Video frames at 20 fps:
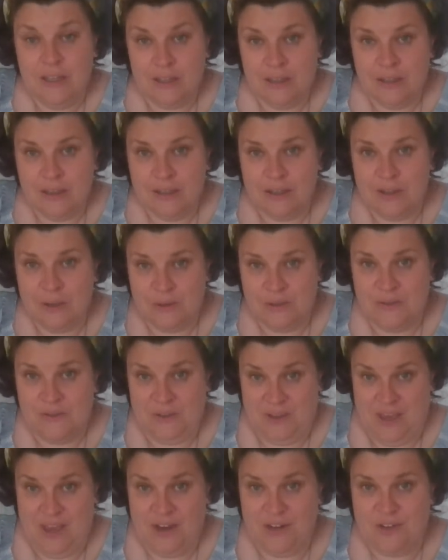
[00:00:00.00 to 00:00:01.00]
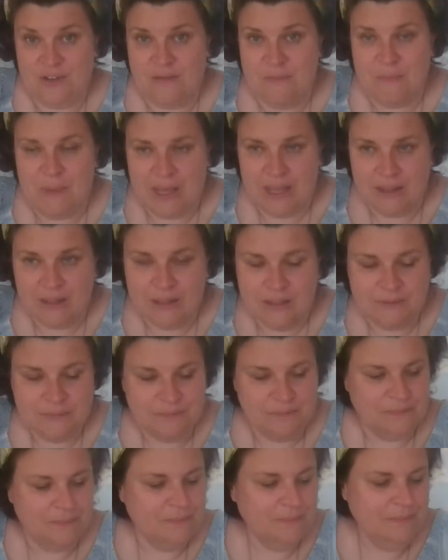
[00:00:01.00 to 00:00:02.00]
the notification bell.
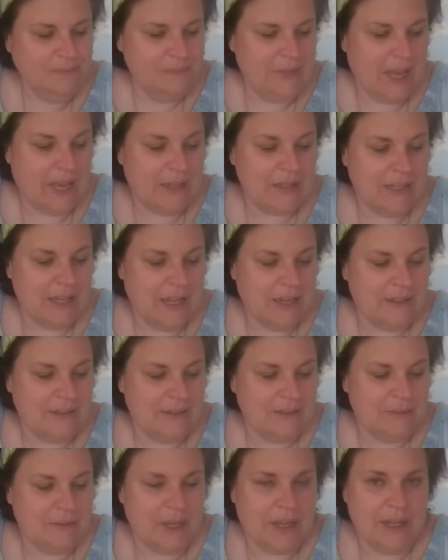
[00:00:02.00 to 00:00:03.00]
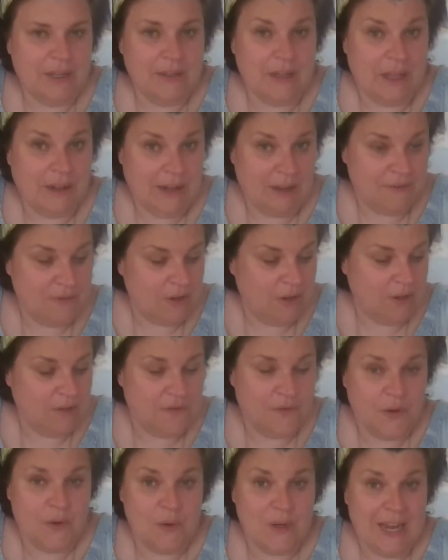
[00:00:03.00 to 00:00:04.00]
And then I'll have none
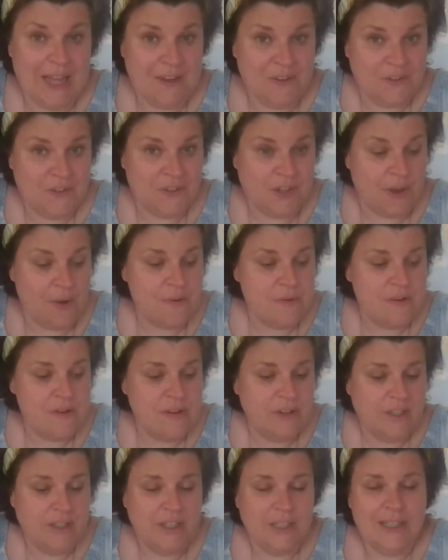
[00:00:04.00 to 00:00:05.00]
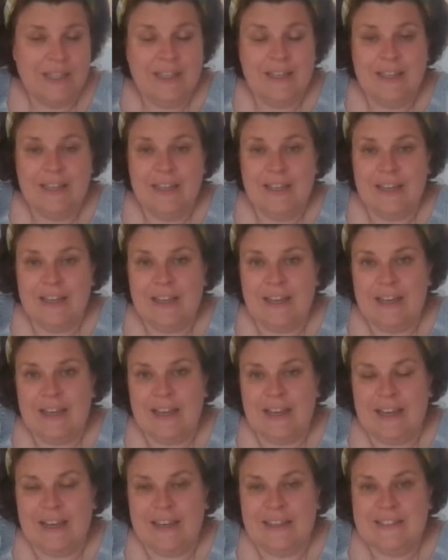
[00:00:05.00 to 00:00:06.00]
food left soon.
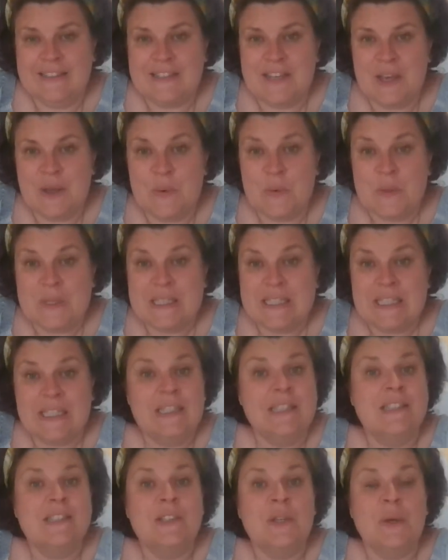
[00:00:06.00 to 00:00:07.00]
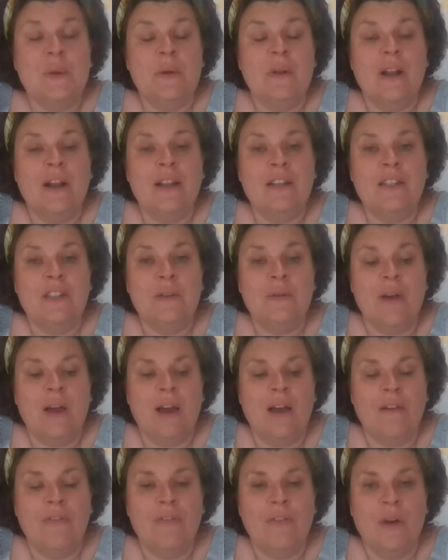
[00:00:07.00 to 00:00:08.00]
And we'll see you soon. And you
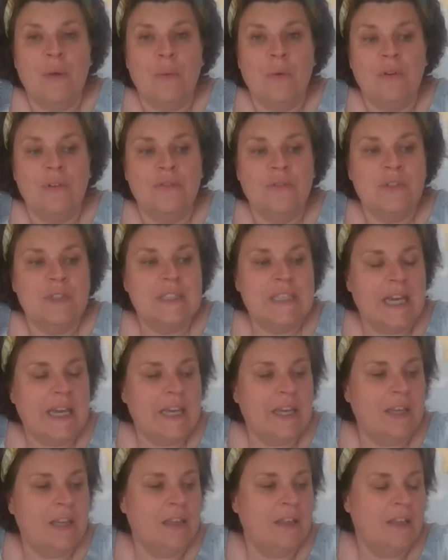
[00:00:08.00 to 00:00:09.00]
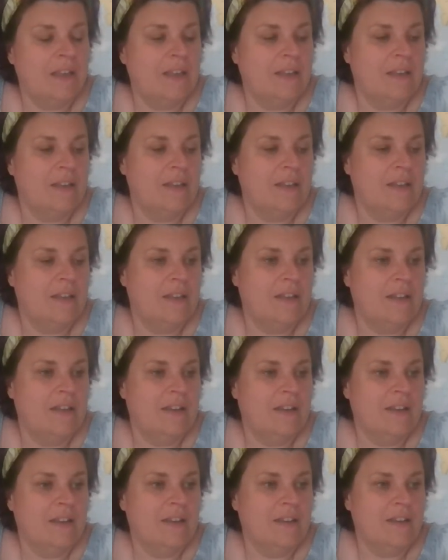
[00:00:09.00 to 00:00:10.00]
have a wonderful day.
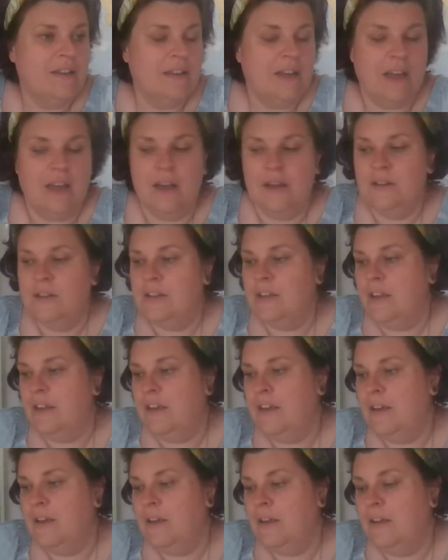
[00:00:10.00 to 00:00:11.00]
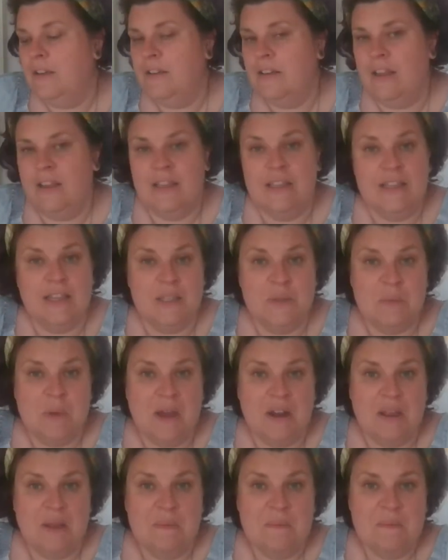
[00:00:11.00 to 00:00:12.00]
And I think that's
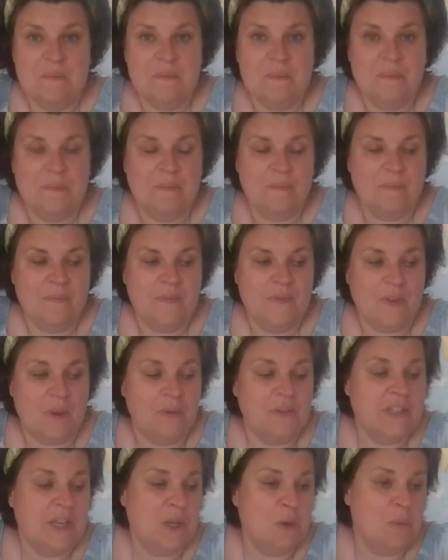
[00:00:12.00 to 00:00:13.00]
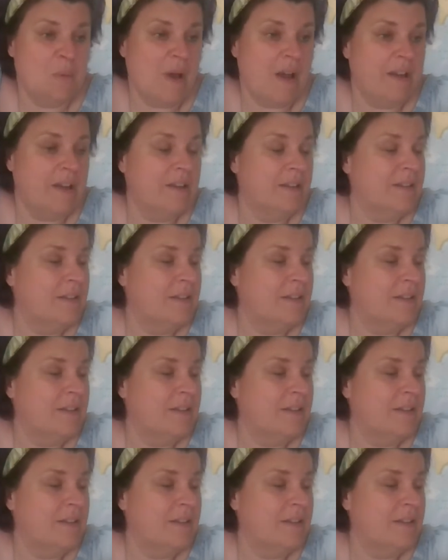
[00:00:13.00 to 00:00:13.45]
about it. So say goodbye.